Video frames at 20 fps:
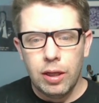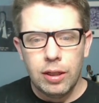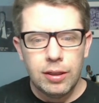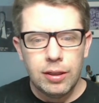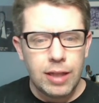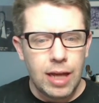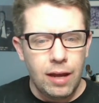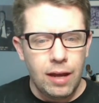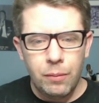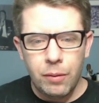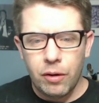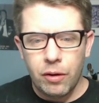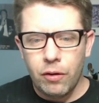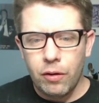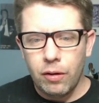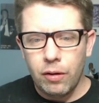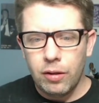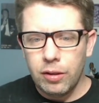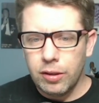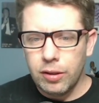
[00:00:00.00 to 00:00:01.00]
Staten
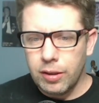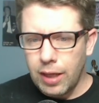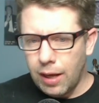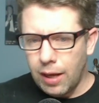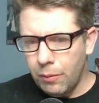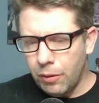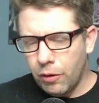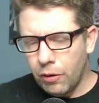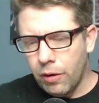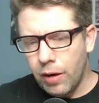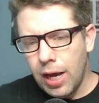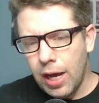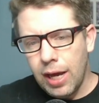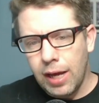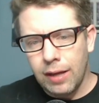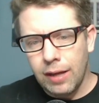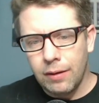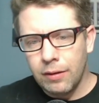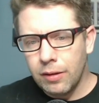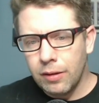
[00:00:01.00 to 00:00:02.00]

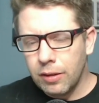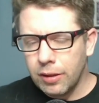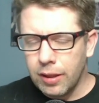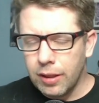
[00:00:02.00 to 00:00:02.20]
McRae and